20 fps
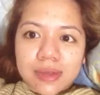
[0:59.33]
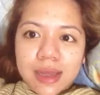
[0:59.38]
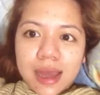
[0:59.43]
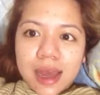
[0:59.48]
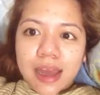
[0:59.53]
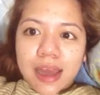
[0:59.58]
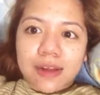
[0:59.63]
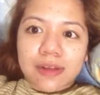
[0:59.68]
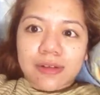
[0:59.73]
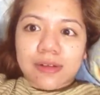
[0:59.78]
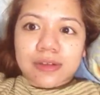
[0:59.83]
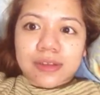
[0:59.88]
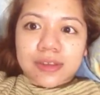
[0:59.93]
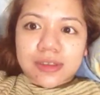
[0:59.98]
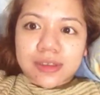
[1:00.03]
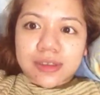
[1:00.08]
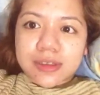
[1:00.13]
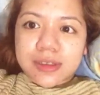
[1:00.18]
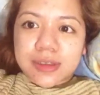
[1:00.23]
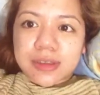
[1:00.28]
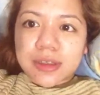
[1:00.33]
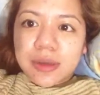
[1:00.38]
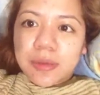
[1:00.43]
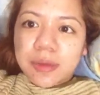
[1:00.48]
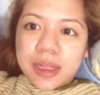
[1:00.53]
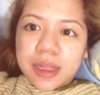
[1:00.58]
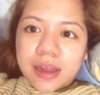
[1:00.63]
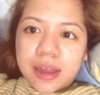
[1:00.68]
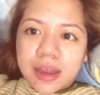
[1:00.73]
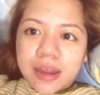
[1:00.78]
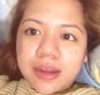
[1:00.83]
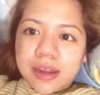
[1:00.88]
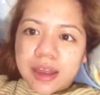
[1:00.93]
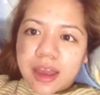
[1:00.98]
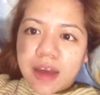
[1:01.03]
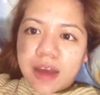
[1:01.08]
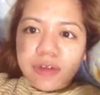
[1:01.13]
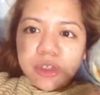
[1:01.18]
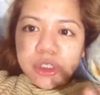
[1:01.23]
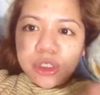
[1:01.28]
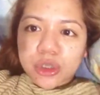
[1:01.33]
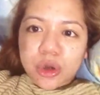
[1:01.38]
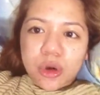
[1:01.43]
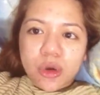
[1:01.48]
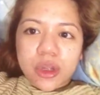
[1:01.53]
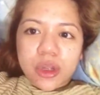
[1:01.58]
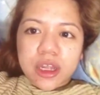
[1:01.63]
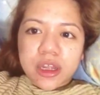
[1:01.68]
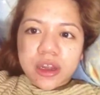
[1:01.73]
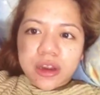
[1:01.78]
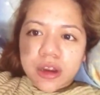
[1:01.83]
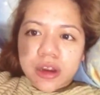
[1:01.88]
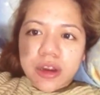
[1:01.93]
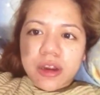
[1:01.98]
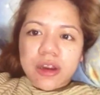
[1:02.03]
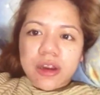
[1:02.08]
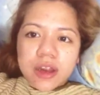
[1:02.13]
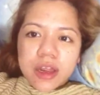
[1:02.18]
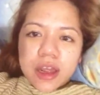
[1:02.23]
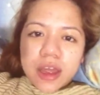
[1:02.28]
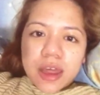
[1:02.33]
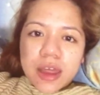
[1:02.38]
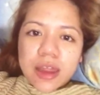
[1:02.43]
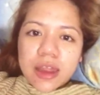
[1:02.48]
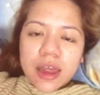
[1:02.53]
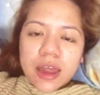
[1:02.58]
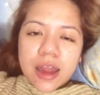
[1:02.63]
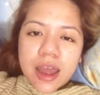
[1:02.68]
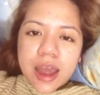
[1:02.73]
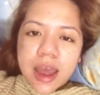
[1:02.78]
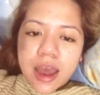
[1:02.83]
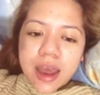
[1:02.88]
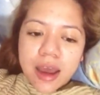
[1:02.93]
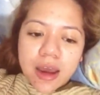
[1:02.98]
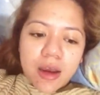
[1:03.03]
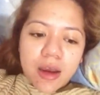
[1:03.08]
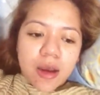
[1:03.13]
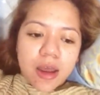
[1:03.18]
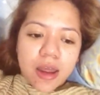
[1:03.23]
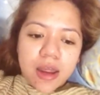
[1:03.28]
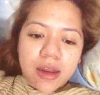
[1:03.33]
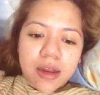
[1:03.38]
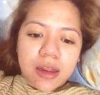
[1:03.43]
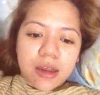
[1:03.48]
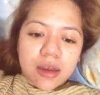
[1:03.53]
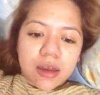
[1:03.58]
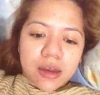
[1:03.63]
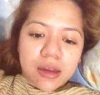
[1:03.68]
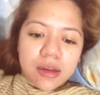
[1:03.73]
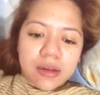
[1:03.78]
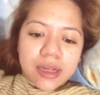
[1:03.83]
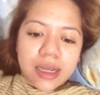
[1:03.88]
idols, something like that. They have a show here that had, in the